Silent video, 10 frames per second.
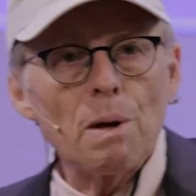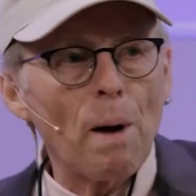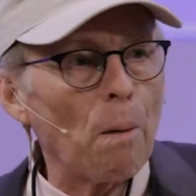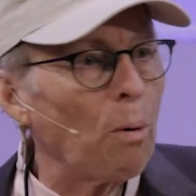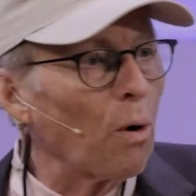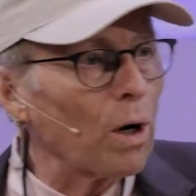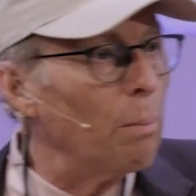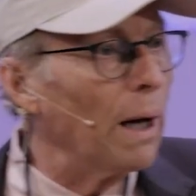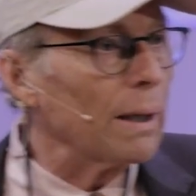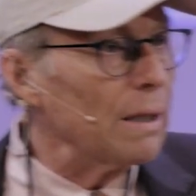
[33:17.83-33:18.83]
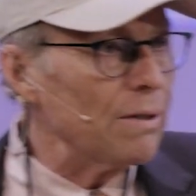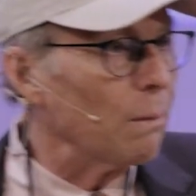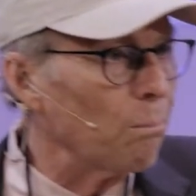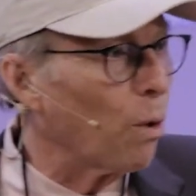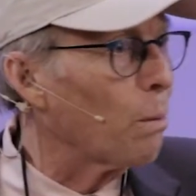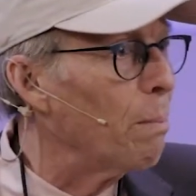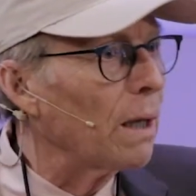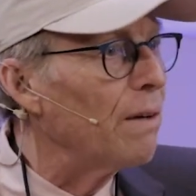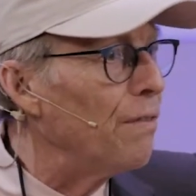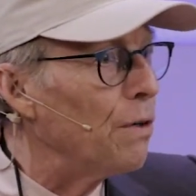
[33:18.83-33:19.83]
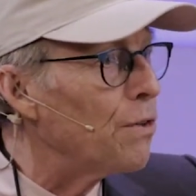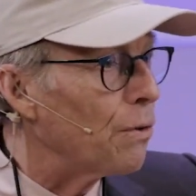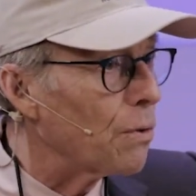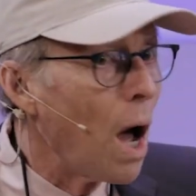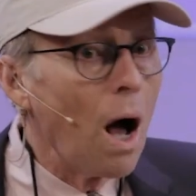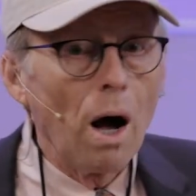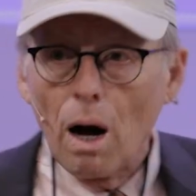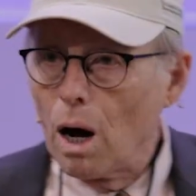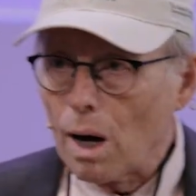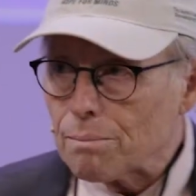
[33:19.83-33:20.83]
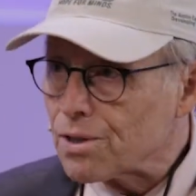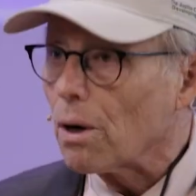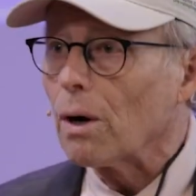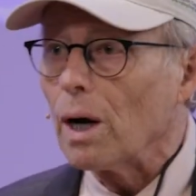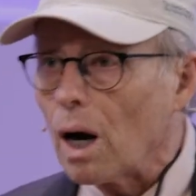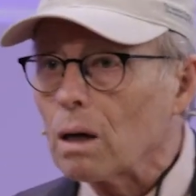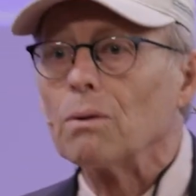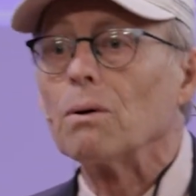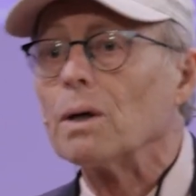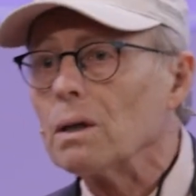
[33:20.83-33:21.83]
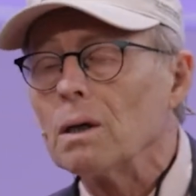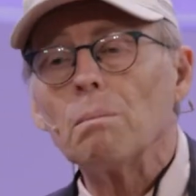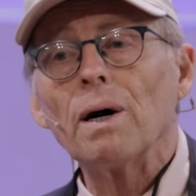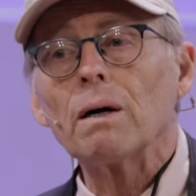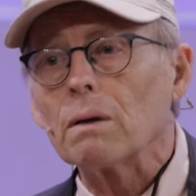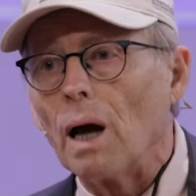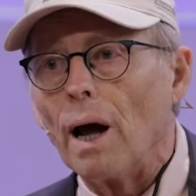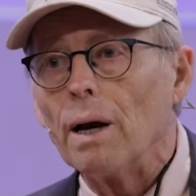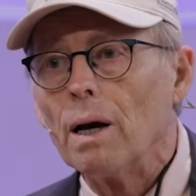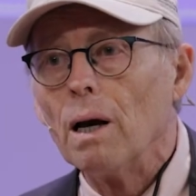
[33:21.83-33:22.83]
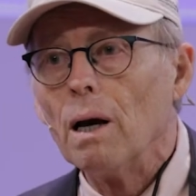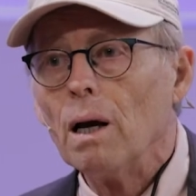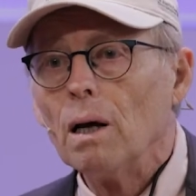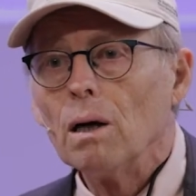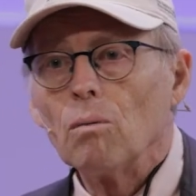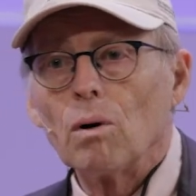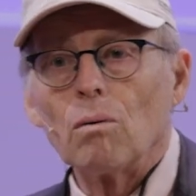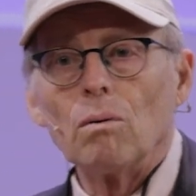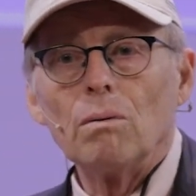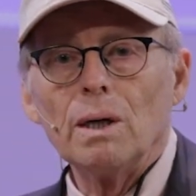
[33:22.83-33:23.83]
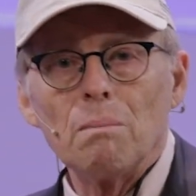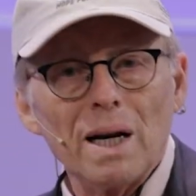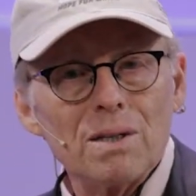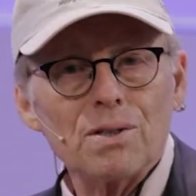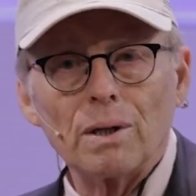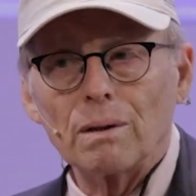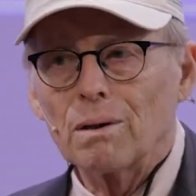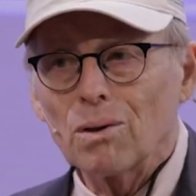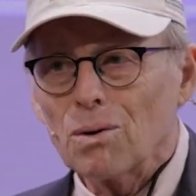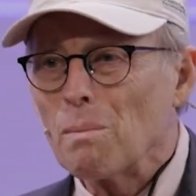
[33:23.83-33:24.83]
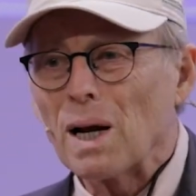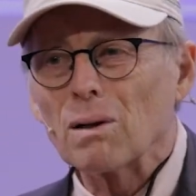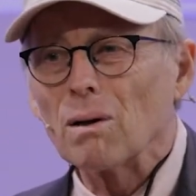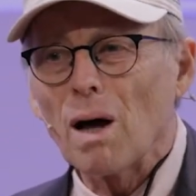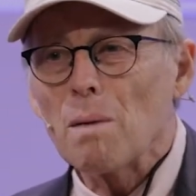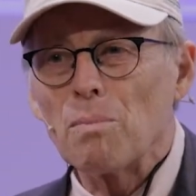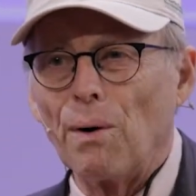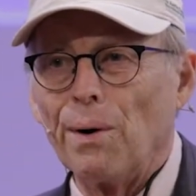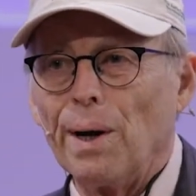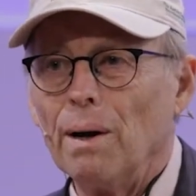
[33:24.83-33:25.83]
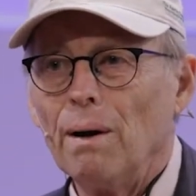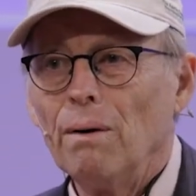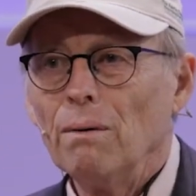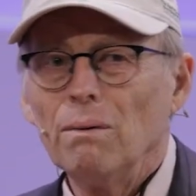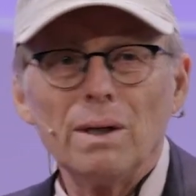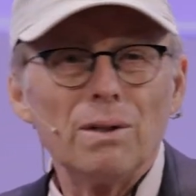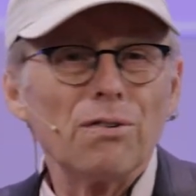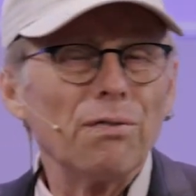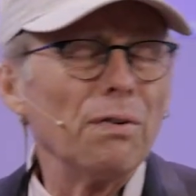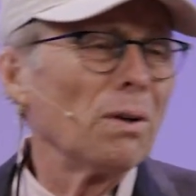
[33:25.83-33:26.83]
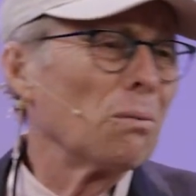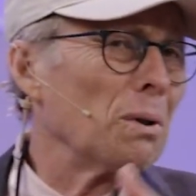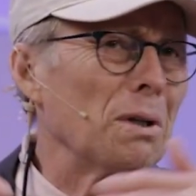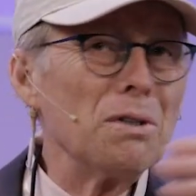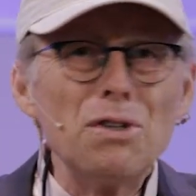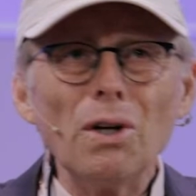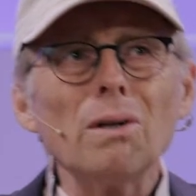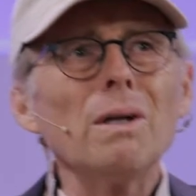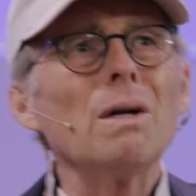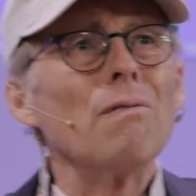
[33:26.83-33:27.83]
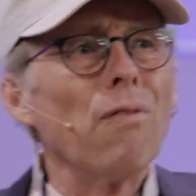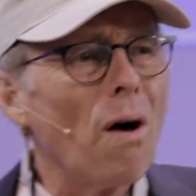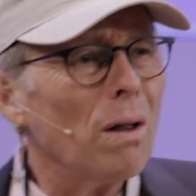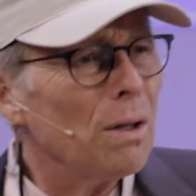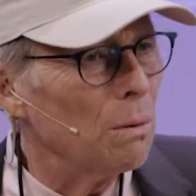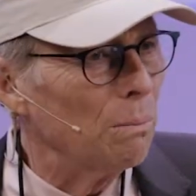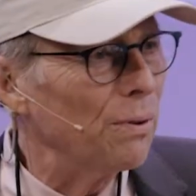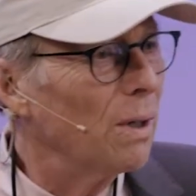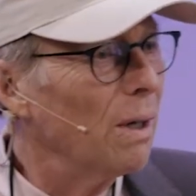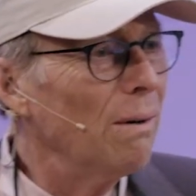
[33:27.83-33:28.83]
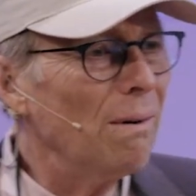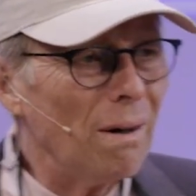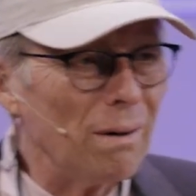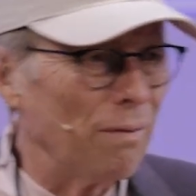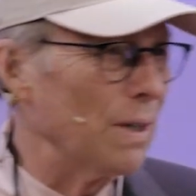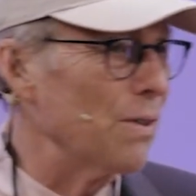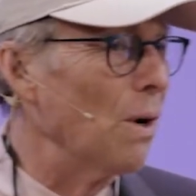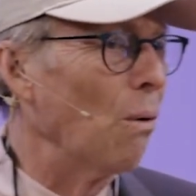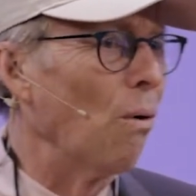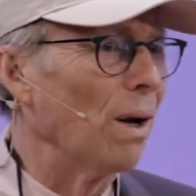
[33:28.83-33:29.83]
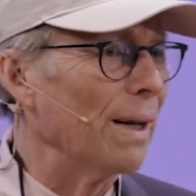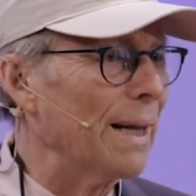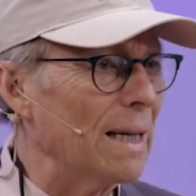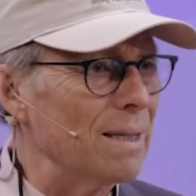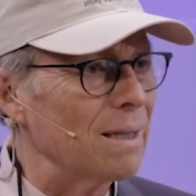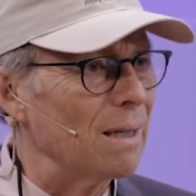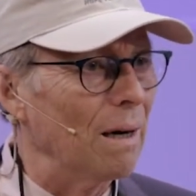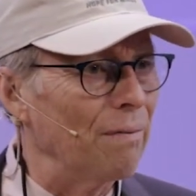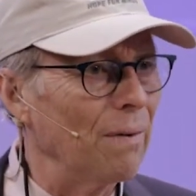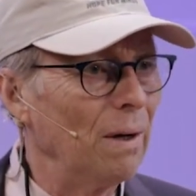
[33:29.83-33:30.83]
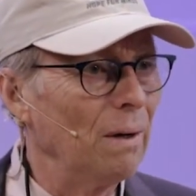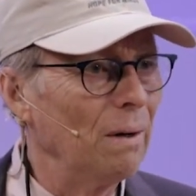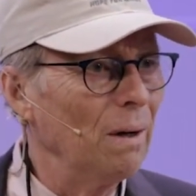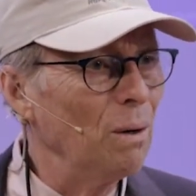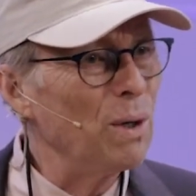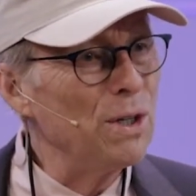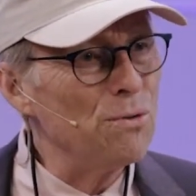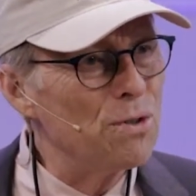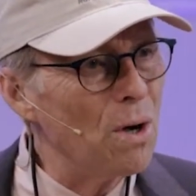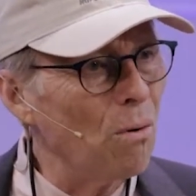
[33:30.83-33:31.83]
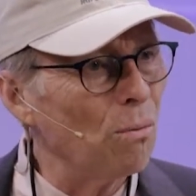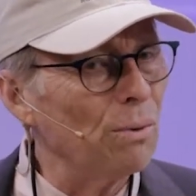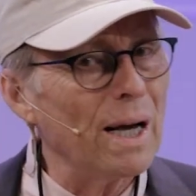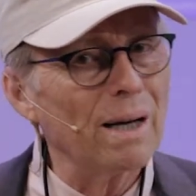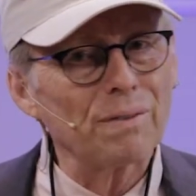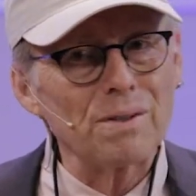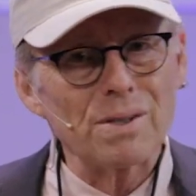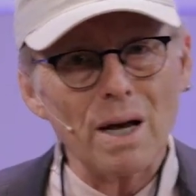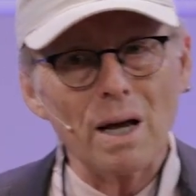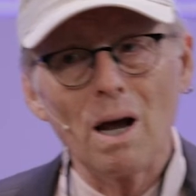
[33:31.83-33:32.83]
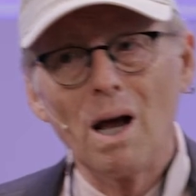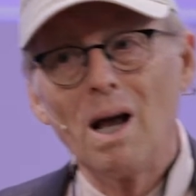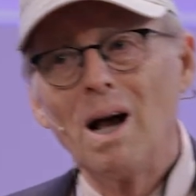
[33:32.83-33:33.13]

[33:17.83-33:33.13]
me about pork bellies and pork belly futures. I'm sorry, I don't know anything about that. Well, in medicine, go to a medical library. It is filled with a jillion volumes. None of us know all of that stuff. And when you don't, you have to say,